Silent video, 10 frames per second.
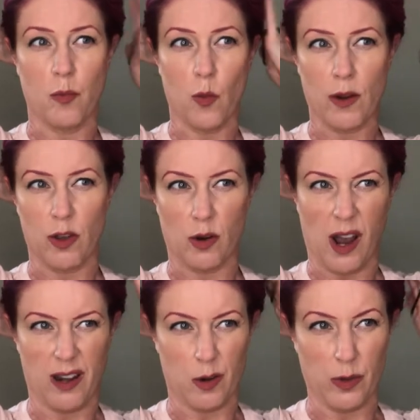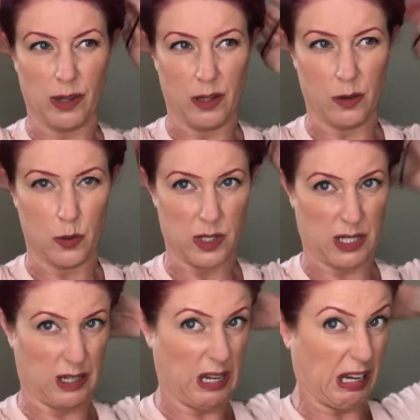where they're kind of really loose
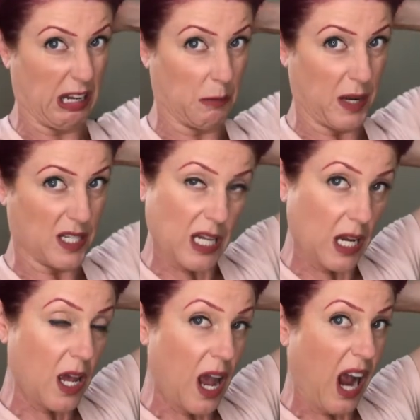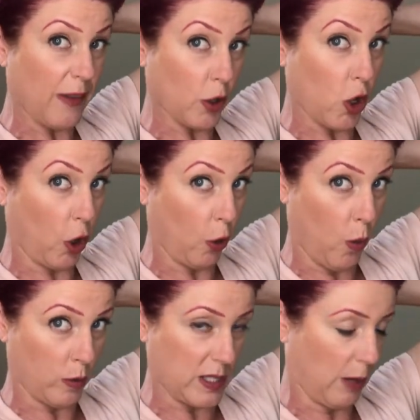and icky and messy, and your curl
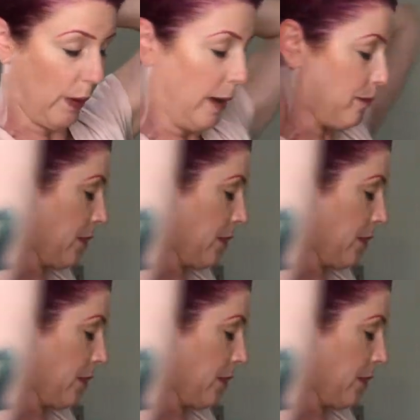won't set right.